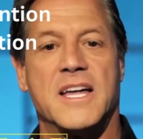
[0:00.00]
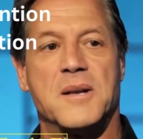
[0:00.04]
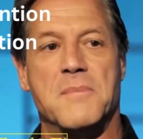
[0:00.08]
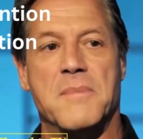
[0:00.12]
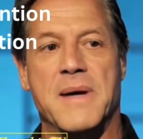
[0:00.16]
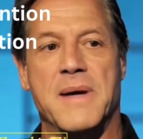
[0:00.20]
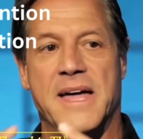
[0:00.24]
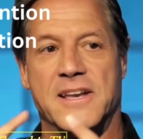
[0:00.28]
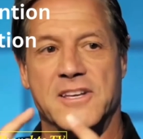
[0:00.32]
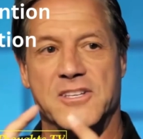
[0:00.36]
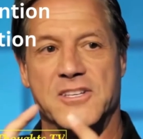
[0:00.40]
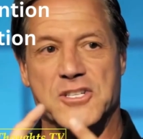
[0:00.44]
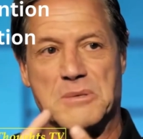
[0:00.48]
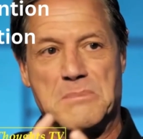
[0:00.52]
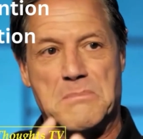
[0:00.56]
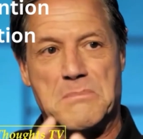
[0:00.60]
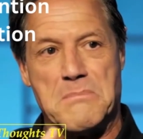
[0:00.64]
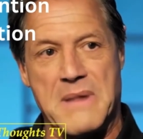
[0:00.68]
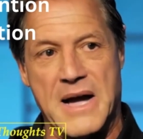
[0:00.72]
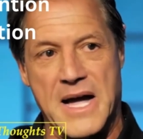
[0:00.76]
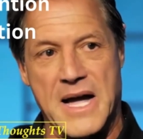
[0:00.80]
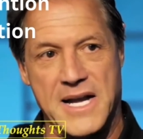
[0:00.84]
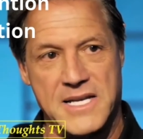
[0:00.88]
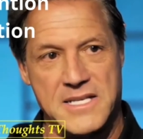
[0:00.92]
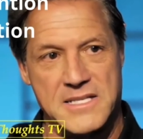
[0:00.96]
how to manage your
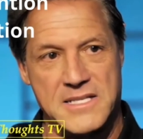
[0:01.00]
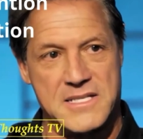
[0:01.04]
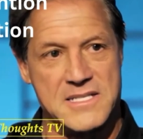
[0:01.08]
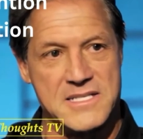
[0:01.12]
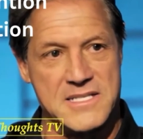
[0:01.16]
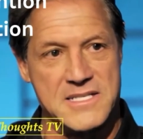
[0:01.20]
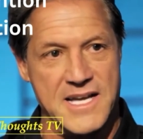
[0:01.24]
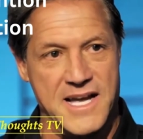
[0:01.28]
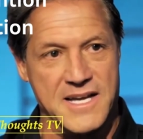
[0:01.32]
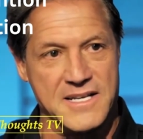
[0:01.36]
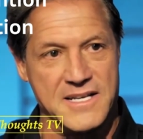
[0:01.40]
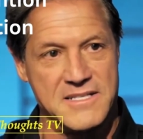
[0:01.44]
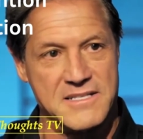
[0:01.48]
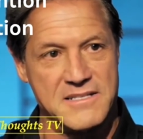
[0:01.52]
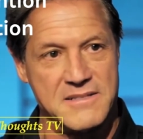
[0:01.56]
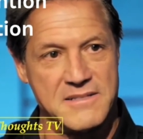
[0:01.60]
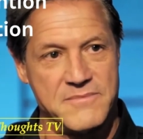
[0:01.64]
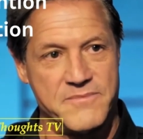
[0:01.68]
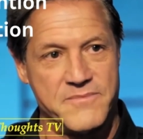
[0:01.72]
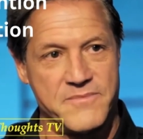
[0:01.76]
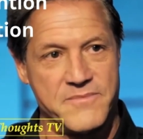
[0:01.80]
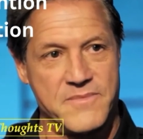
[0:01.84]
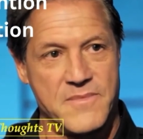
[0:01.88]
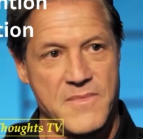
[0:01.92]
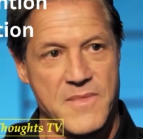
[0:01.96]
mindset
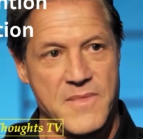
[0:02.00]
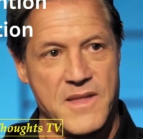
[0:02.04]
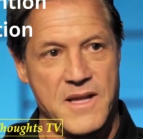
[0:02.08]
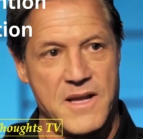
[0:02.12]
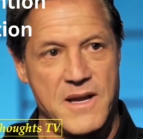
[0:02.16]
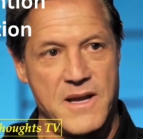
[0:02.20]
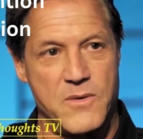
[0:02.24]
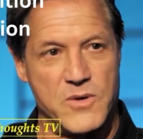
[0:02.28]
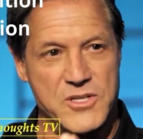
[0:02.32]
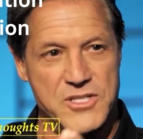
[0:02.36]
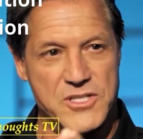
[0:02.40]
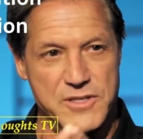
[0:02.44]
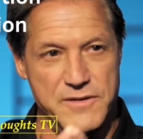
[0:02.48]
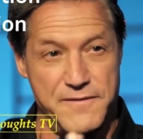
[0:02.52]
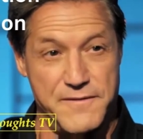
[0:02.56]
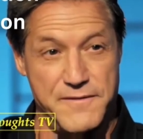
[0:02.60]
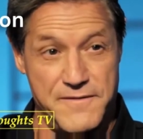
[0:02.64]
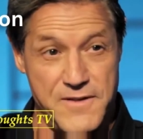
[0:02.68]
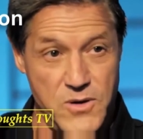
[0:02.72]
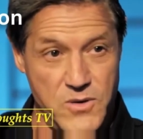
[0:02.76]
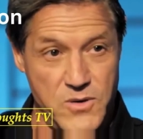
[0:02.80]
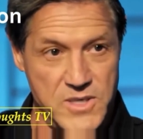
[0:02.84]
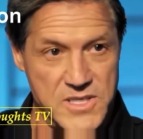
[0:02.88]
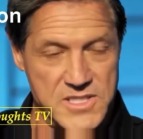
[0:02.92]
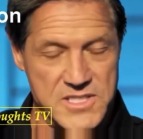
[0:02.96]
and what you
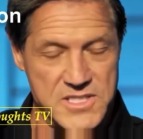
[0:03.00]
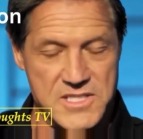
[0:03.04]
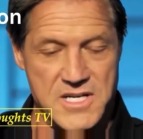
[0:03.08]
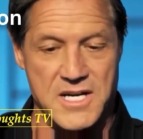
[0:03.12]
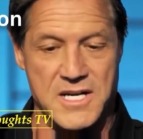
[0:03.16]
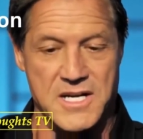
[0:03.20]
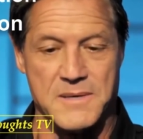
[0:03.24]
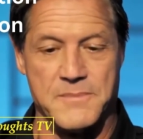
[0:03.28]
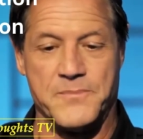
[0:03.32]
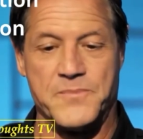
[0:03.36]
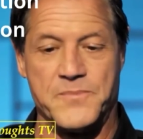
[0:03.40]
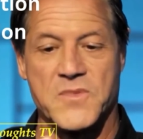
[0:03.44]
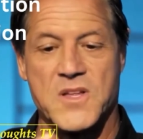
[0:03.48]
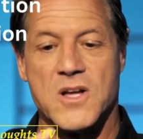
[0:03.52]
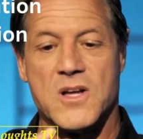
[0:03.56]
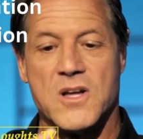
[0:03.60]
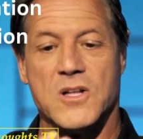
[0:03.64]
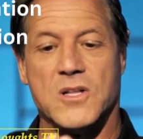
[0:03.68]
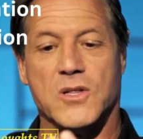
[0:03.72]
focus on.